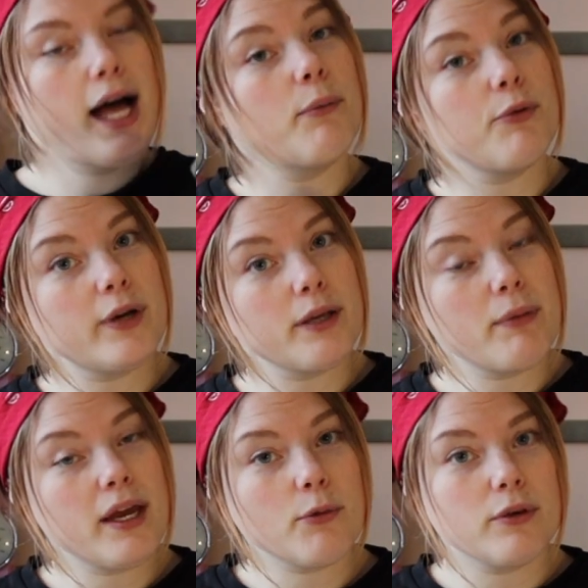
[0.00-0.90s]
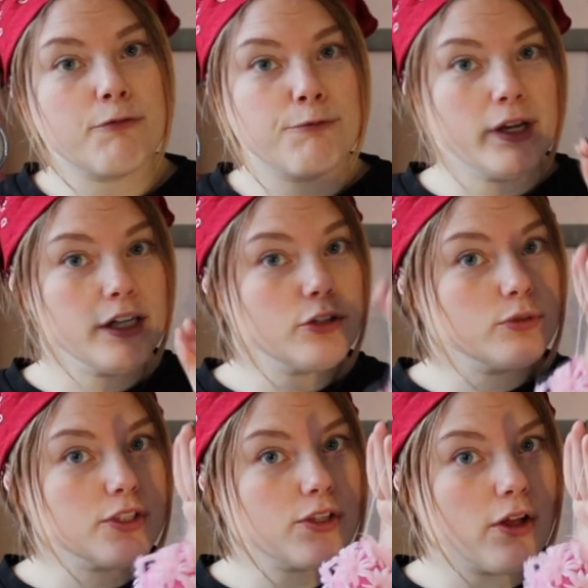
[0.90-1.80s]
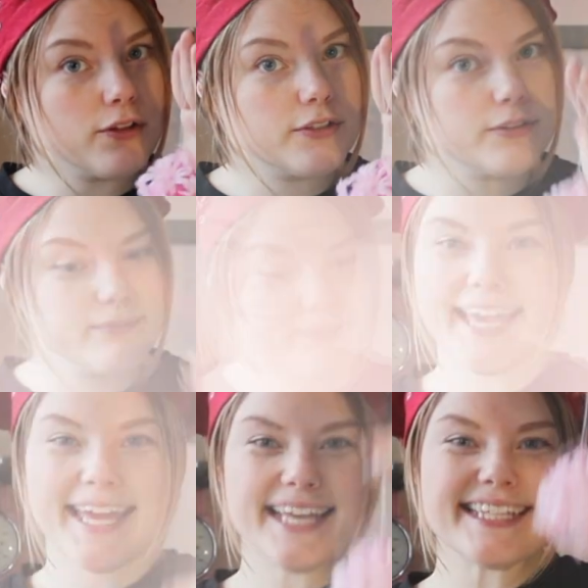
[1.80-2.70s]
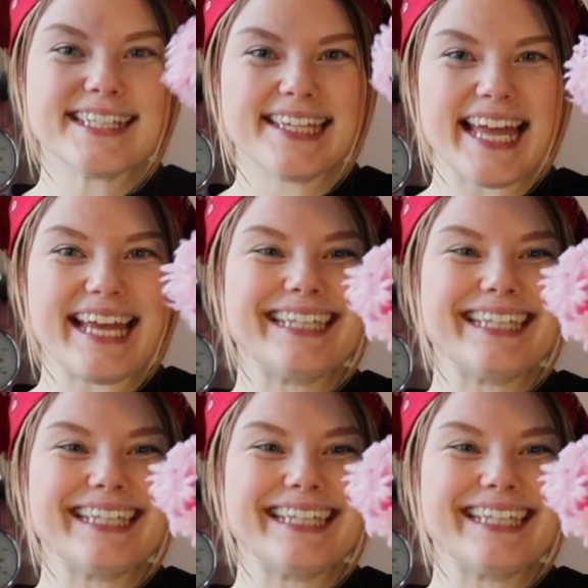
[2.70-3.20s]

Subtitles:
I'll be right back with the final results. It's done!